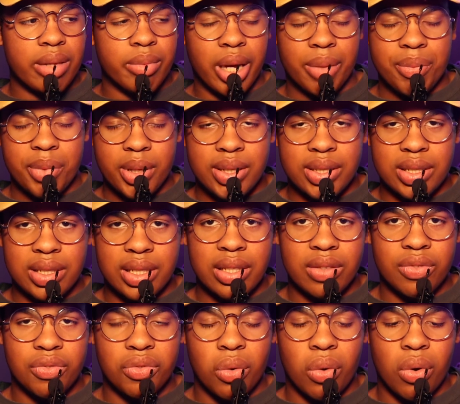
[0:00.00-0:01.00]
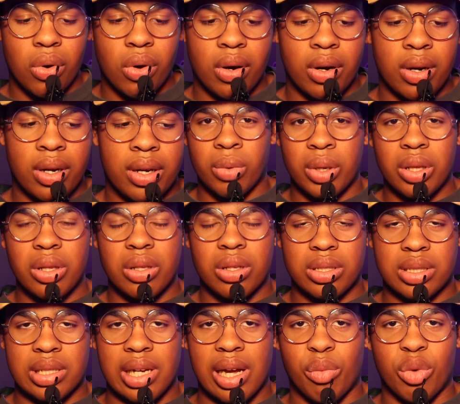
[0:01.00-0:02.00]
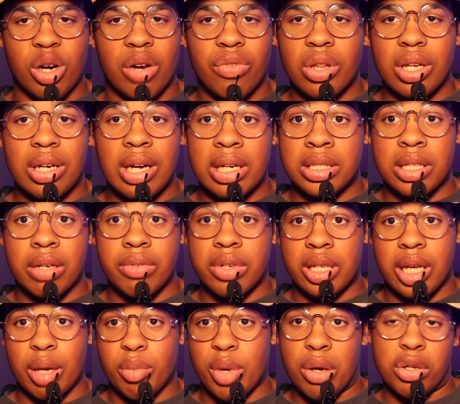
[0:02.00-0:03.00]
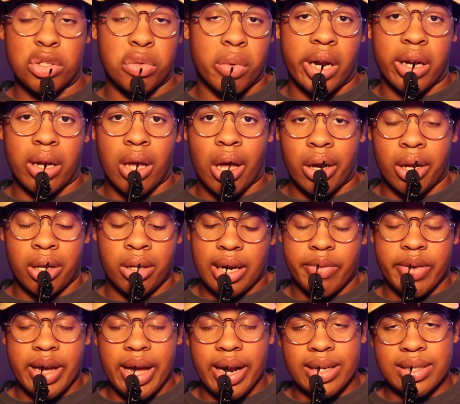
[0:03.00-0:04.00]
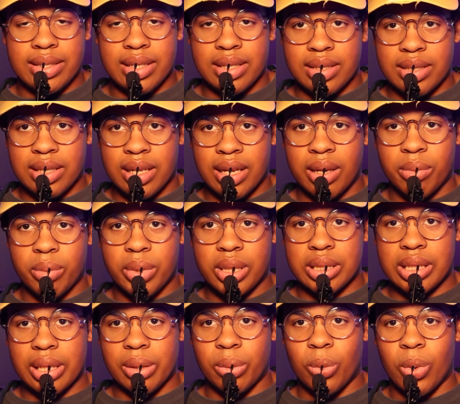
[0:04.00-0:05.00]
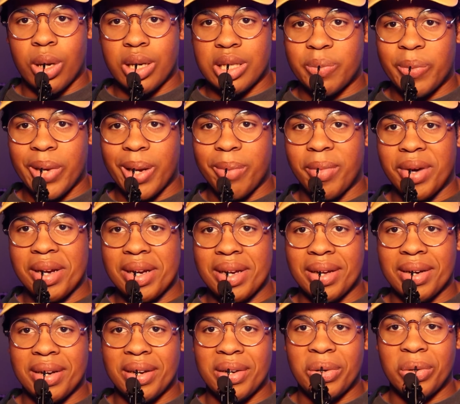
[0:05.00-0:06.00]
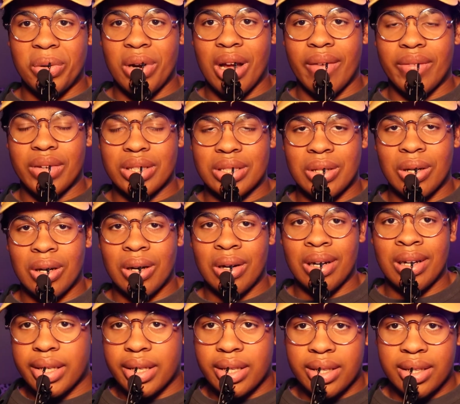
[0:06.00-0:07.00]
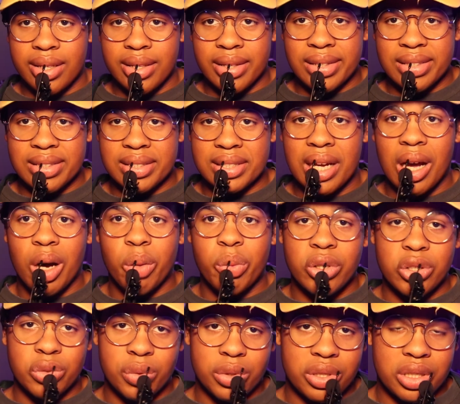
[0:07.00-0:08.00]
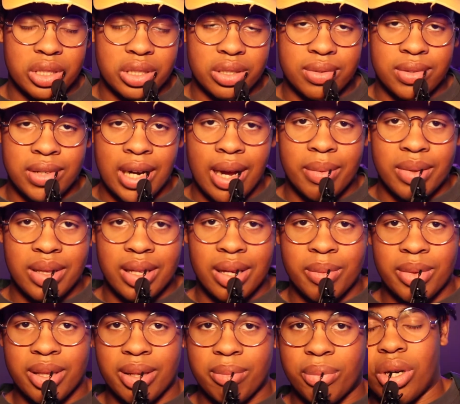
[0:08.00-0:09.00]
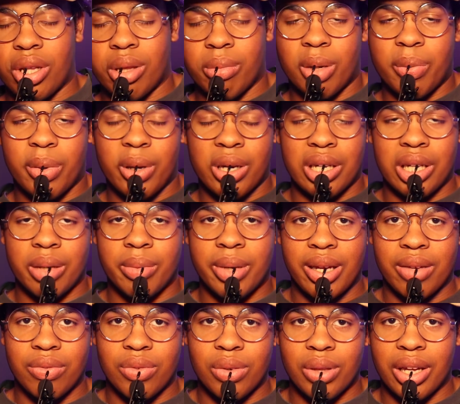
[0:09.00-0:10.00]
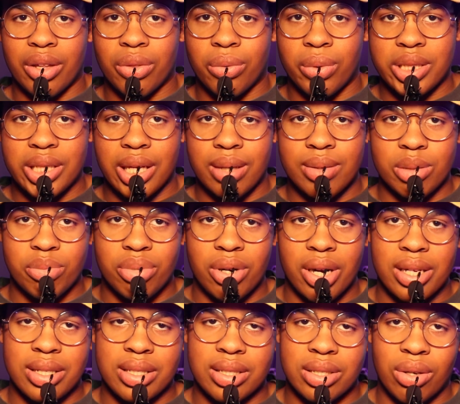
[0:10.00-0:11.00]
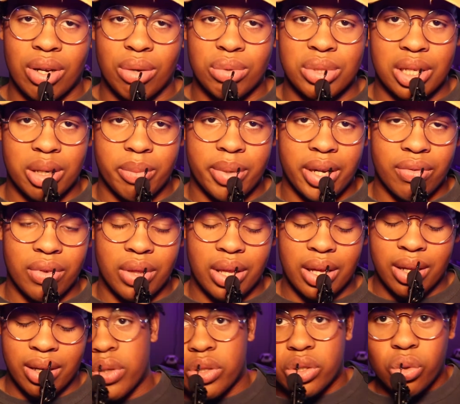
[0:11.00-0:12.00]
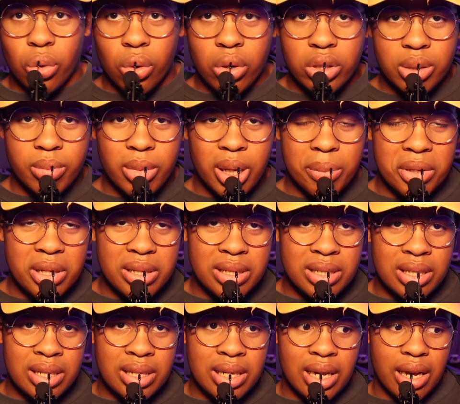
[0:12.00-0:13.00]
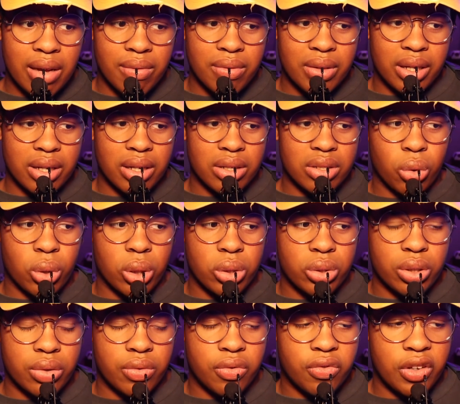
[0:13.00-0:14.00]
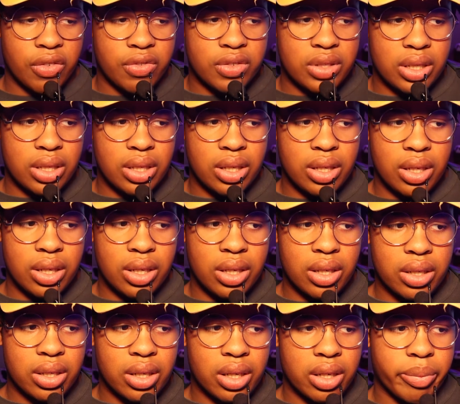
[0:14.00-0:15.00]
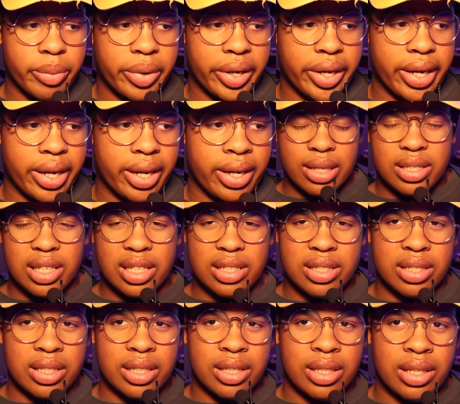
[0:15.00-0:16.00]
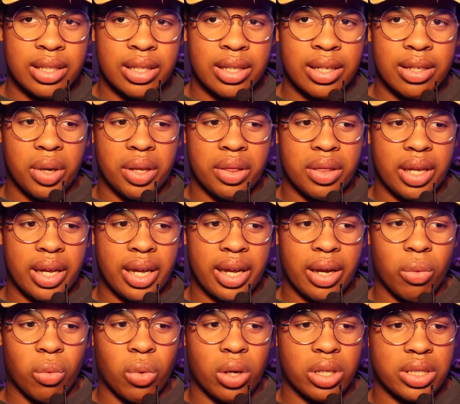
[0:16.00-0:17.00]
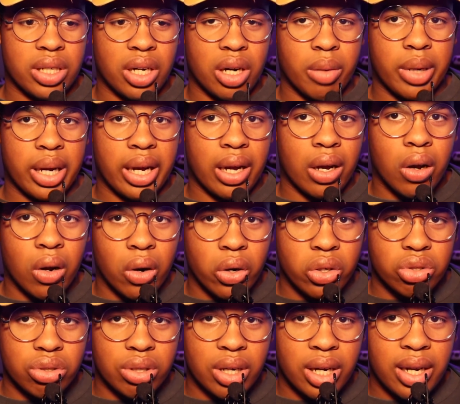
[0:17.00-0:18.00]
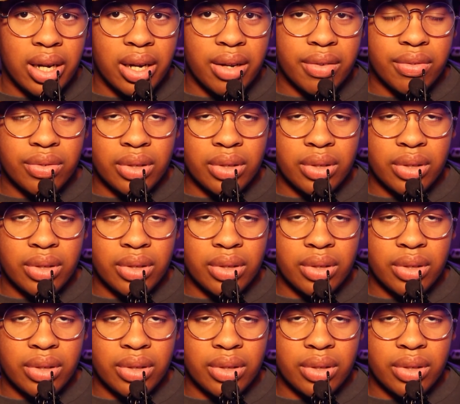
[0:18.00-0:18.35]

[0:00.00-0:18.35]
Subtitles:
in my PC for a really long time. Whenever the 970 came out was when I got it, and I've had it since then because I didn't want to spend money on a new graphics card because scalpers were just grabbing them and then putting them up on eBay for like 3 times the price, so I wasn't gonna pay for that. For storage in my PC, I have like a 250 gigabyte SSD with a 1 terabyte hard drive.